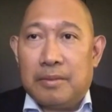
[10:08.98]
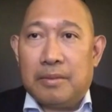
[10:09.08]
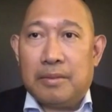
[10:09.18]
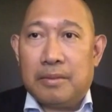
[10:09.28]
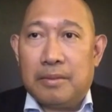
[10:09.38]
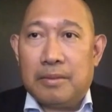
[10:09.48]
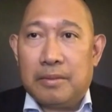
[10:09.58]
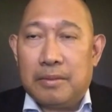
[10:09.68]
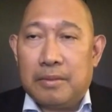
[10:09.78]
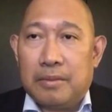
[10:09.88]

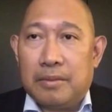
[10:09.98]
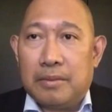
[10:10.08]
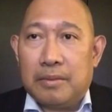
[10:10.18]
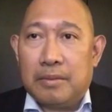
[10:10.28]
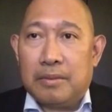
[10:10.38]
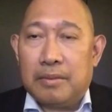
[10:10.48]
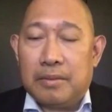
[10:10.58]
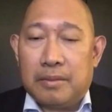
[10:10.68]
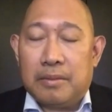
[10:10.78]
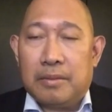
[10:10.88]

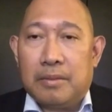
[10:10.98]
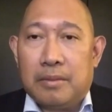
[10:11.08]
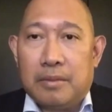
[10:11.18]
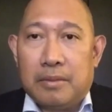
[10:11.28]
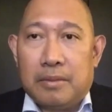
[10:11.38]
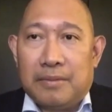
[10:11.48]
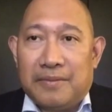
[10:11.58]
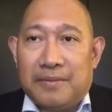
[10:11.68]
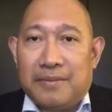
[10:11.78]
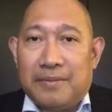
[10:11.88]

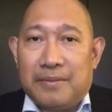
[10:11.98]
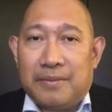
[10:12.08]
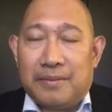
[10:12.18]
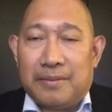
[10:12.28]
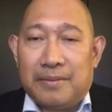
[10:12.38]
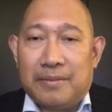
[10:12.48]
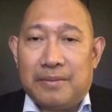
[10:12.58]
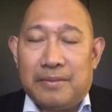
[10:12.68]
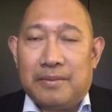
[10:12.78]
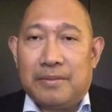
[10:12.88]

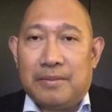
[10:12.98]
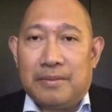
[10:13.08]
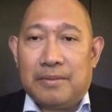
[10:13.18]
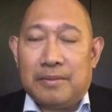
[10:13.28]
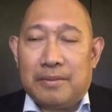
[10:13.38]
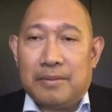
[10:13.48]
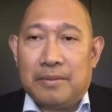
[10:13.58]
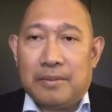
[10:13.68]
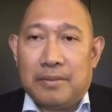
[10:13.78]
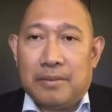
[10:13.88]

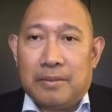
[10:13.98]
This person isn't speaking.